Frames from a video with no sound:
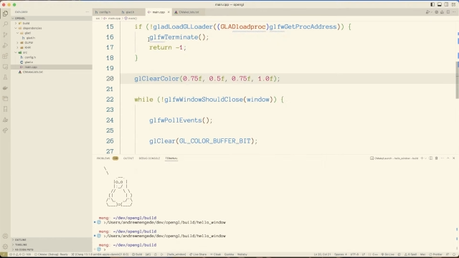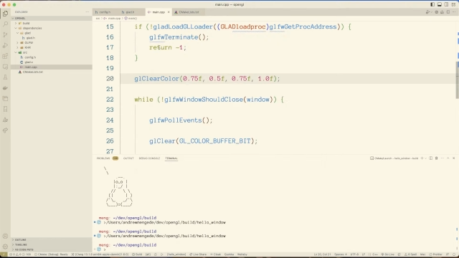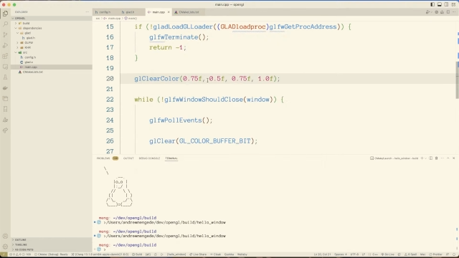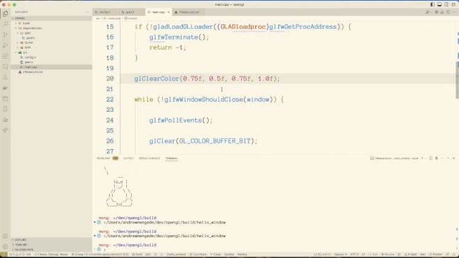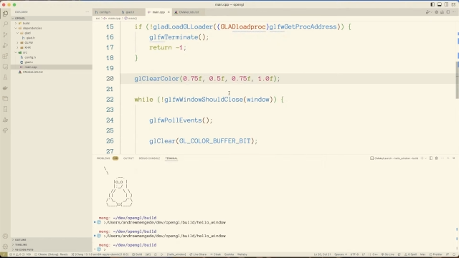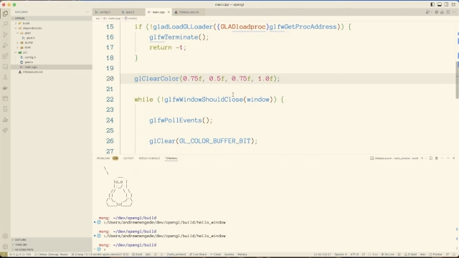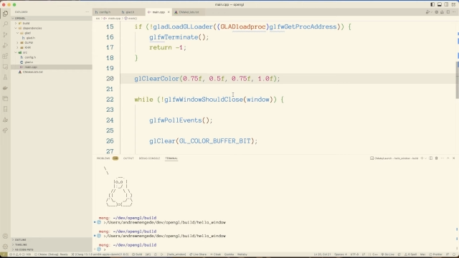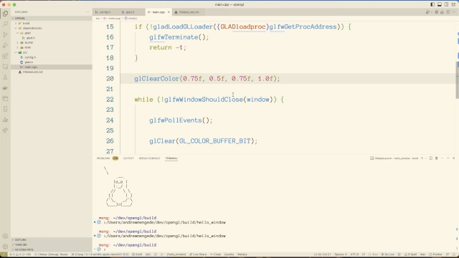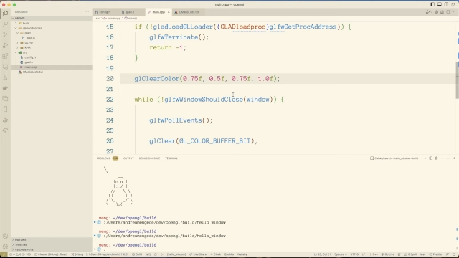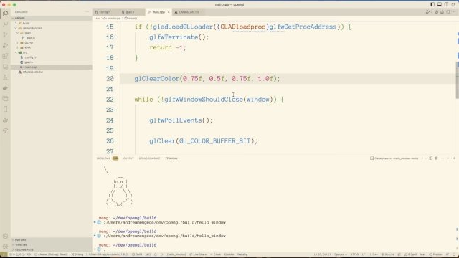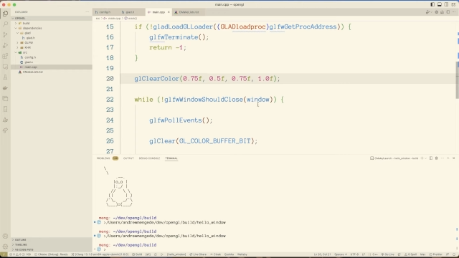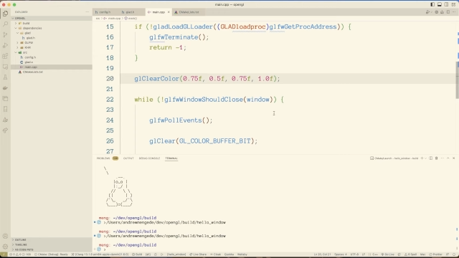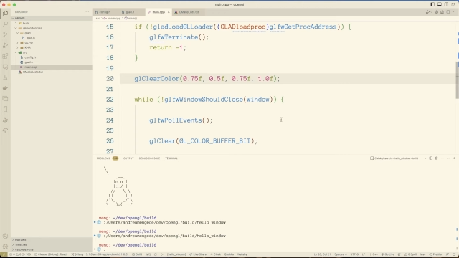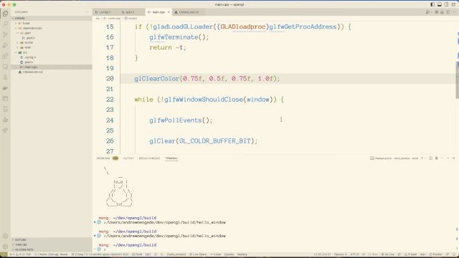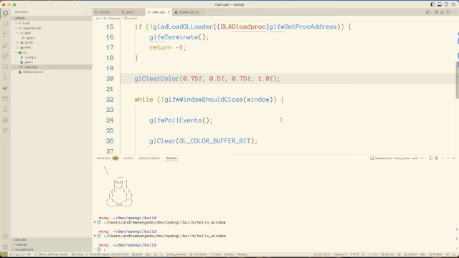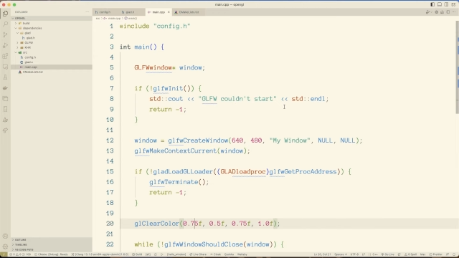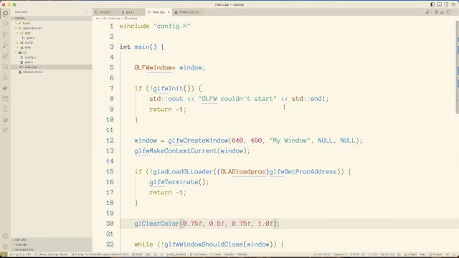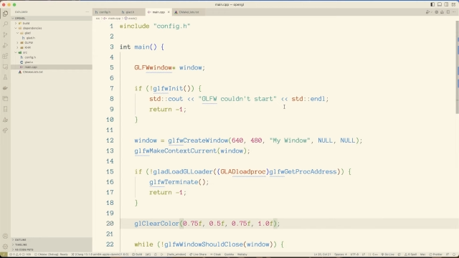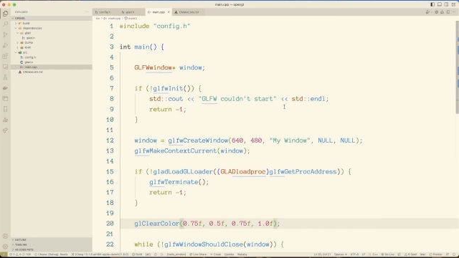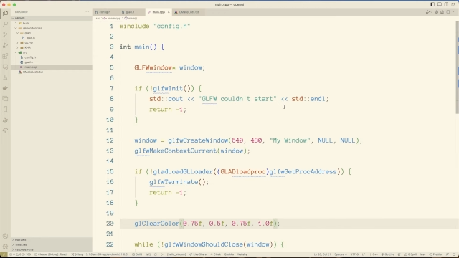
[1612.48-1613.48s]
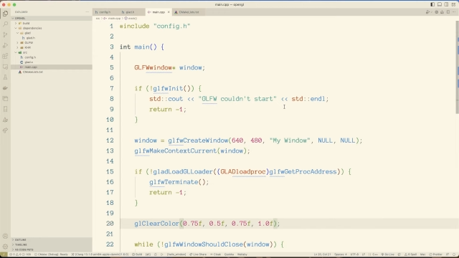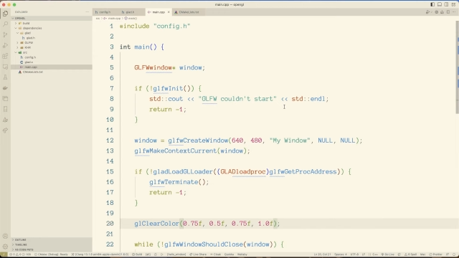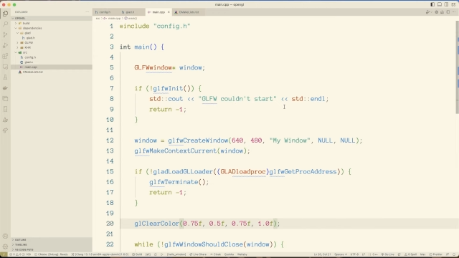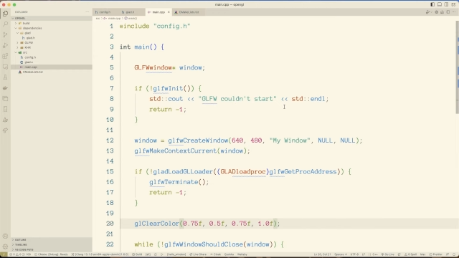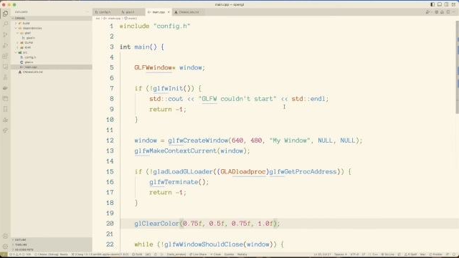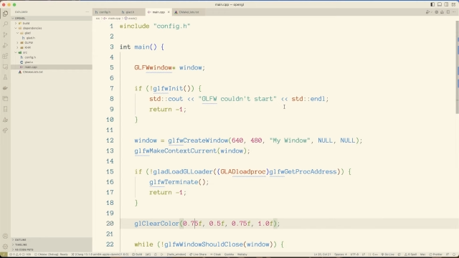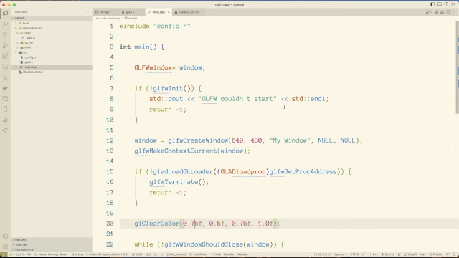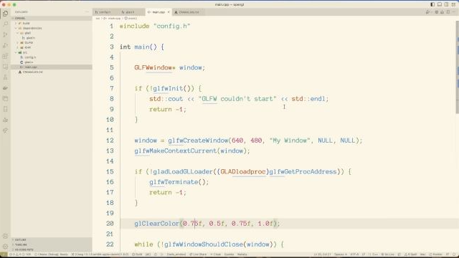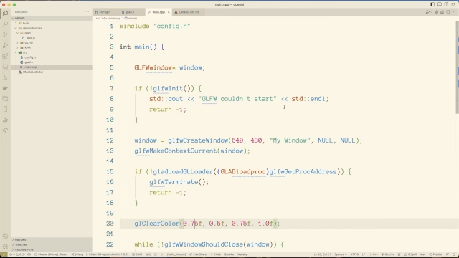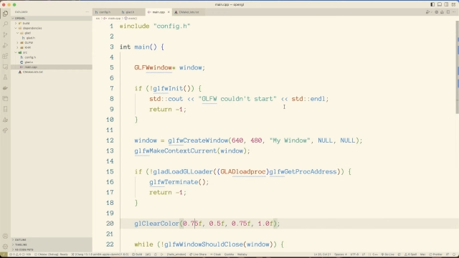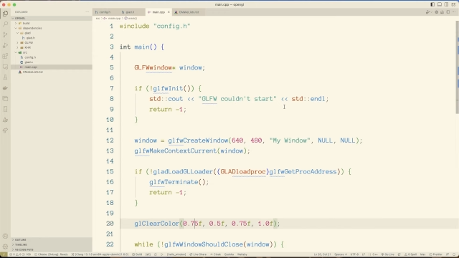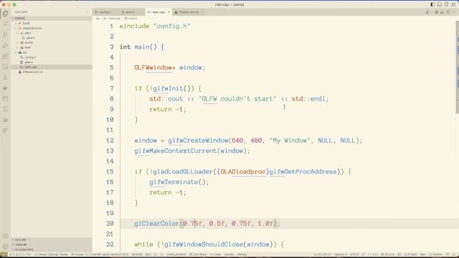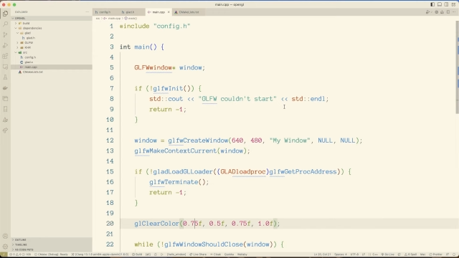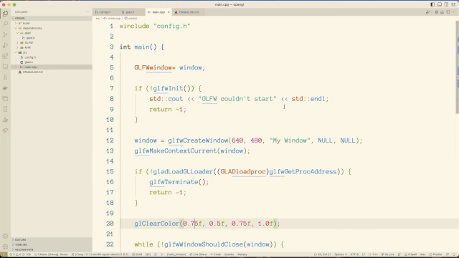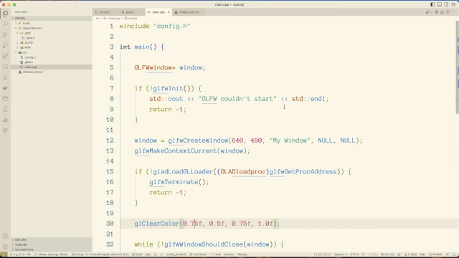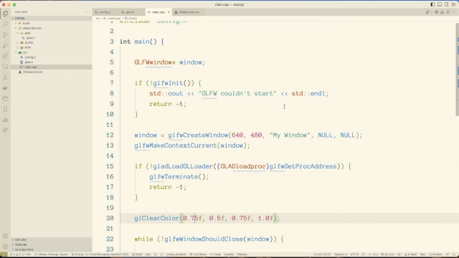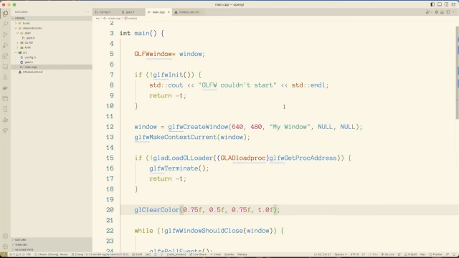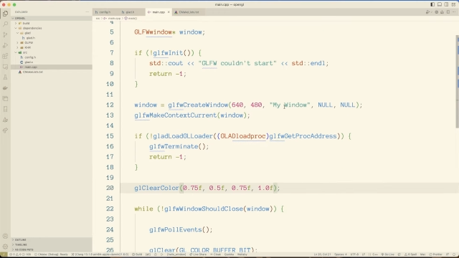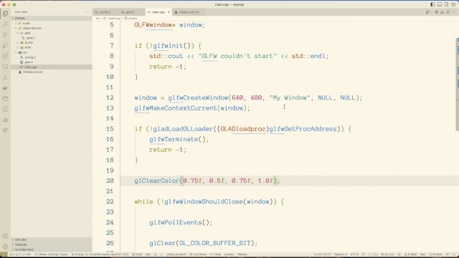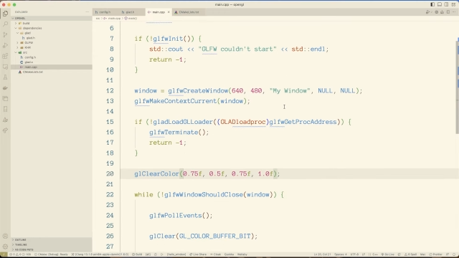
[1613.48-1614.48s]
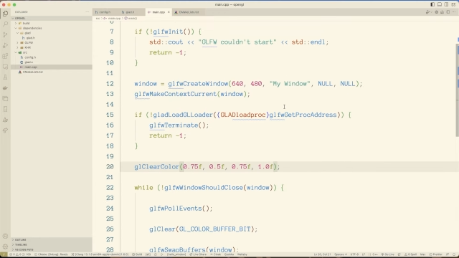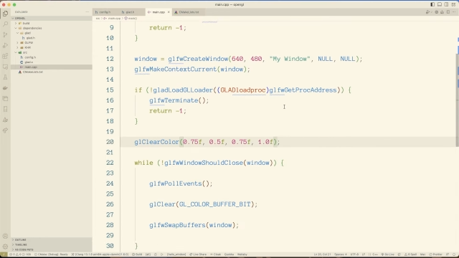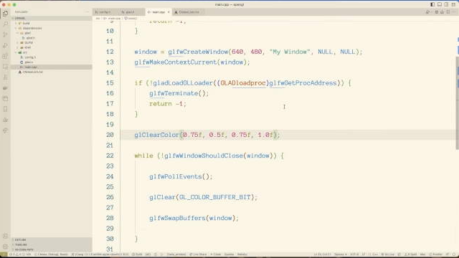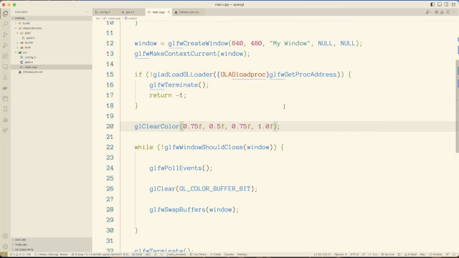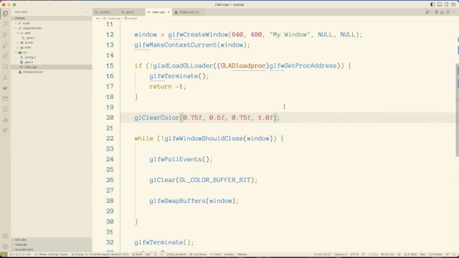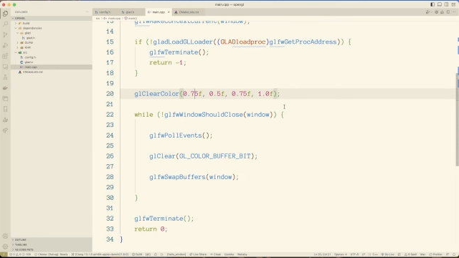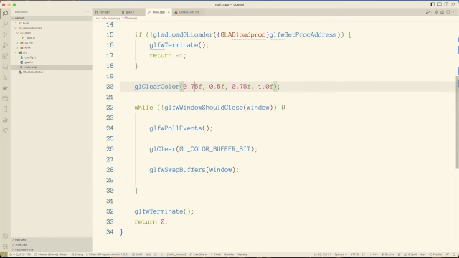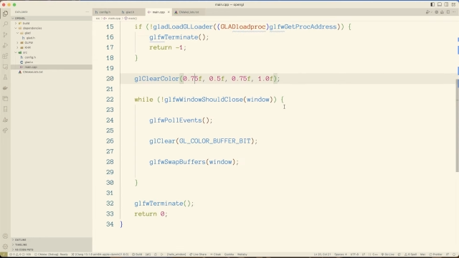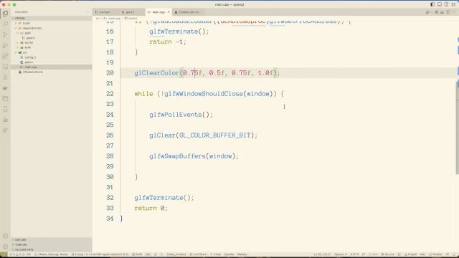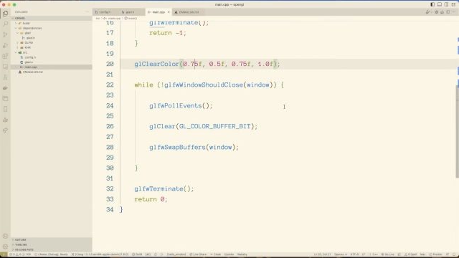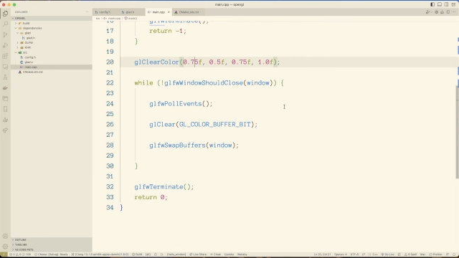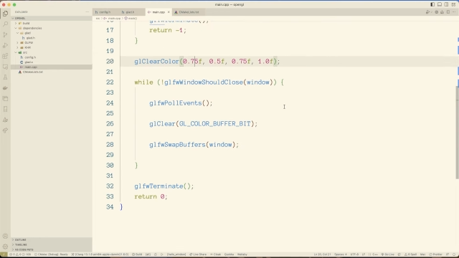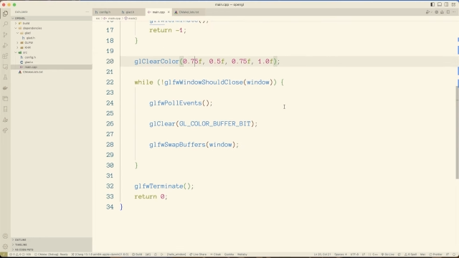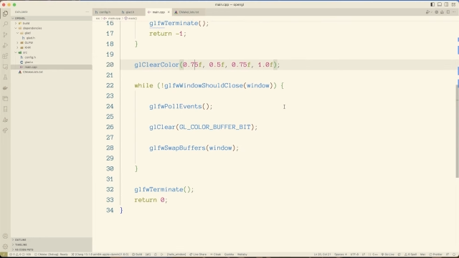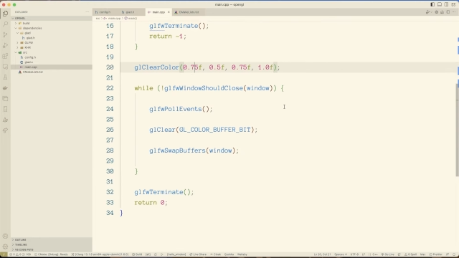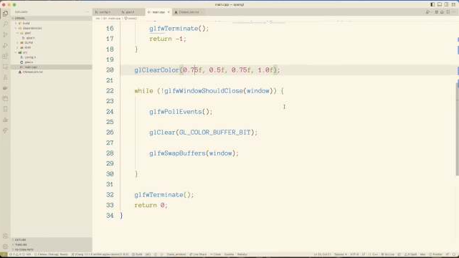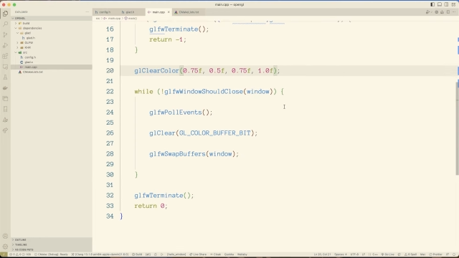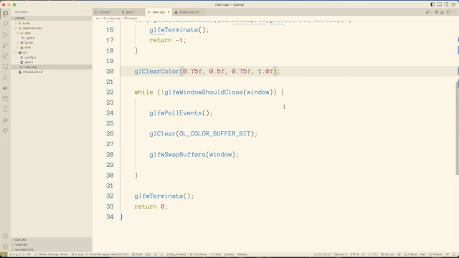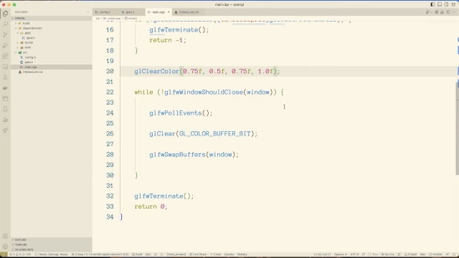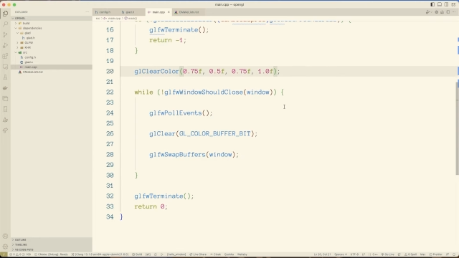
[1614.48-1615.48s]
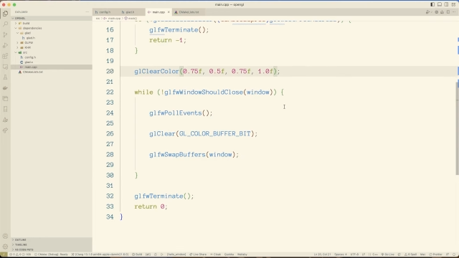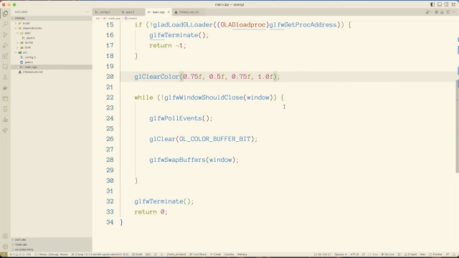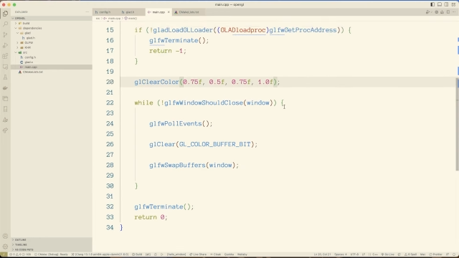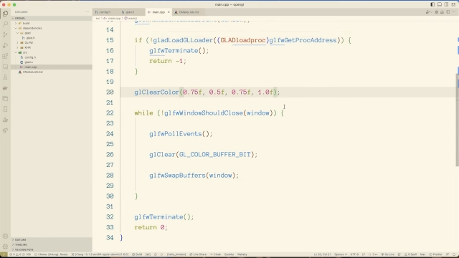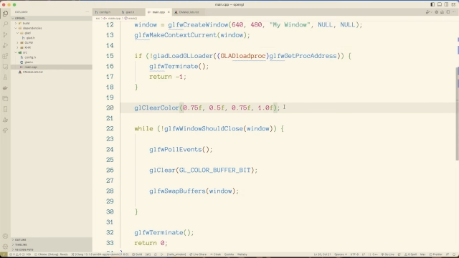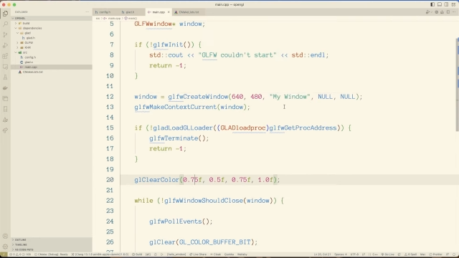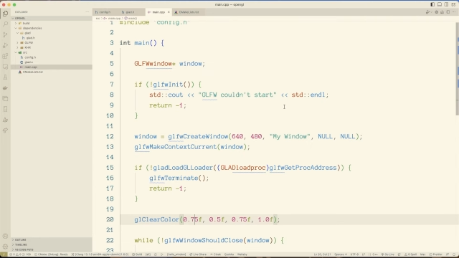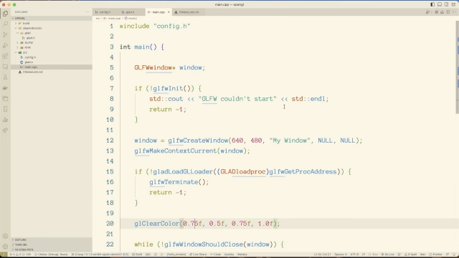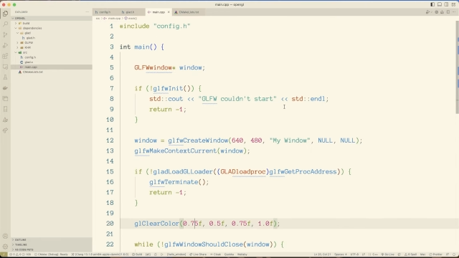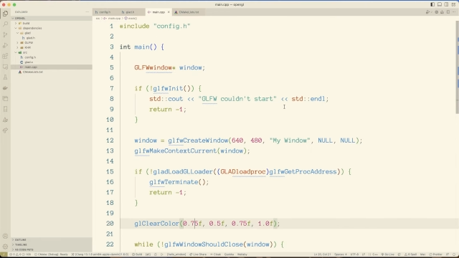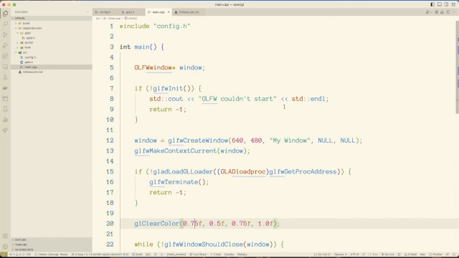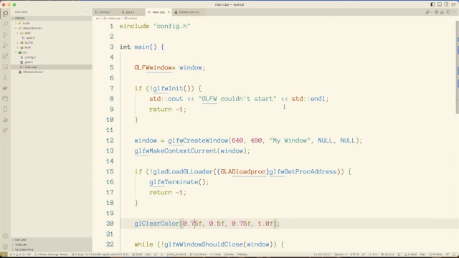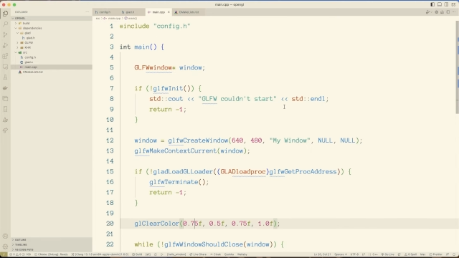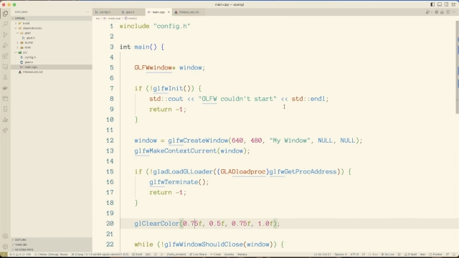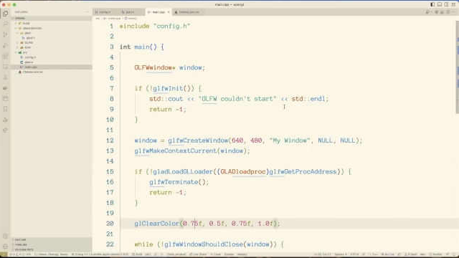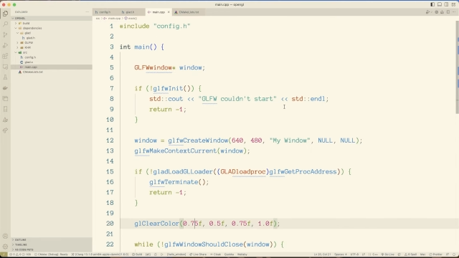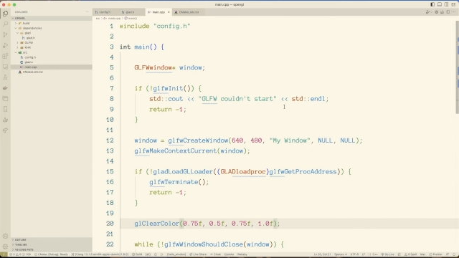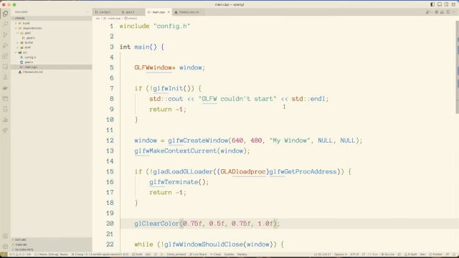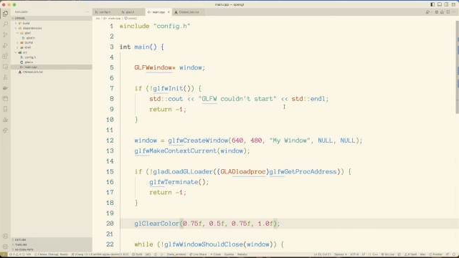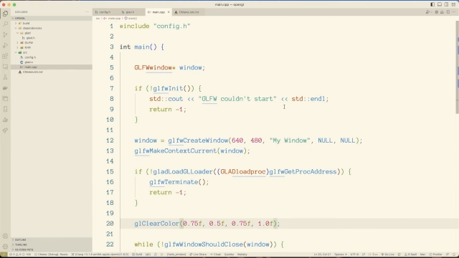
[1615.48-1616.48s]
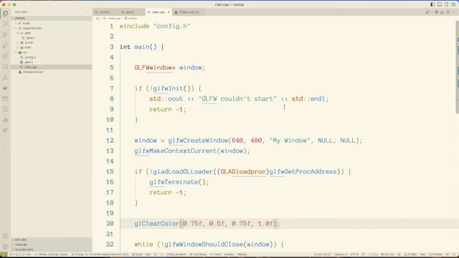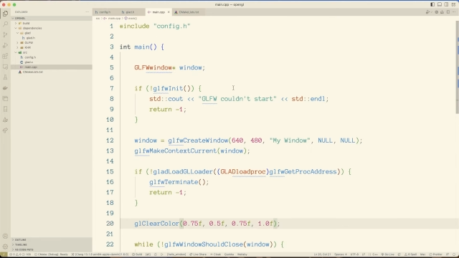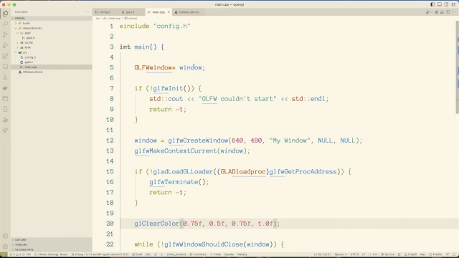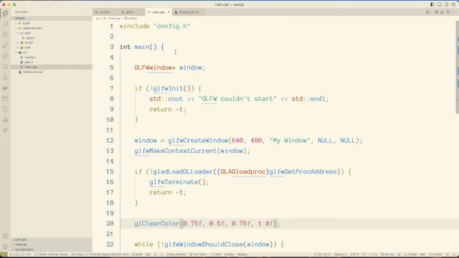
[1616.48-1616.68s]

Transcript: Nobody's mouth can be seen.